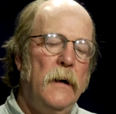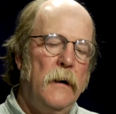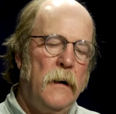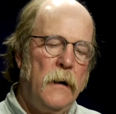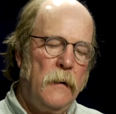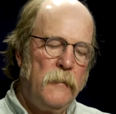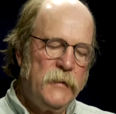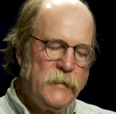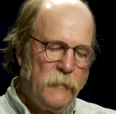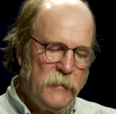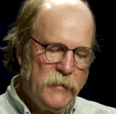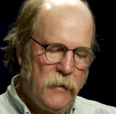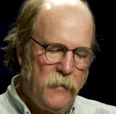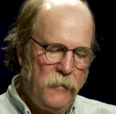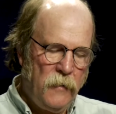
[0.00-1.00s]

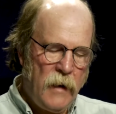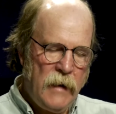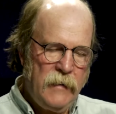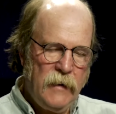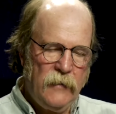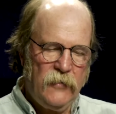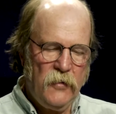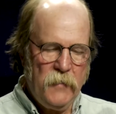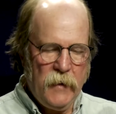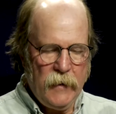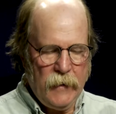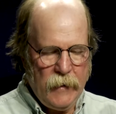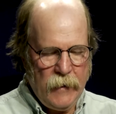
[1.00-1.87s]
was a cool idea to me.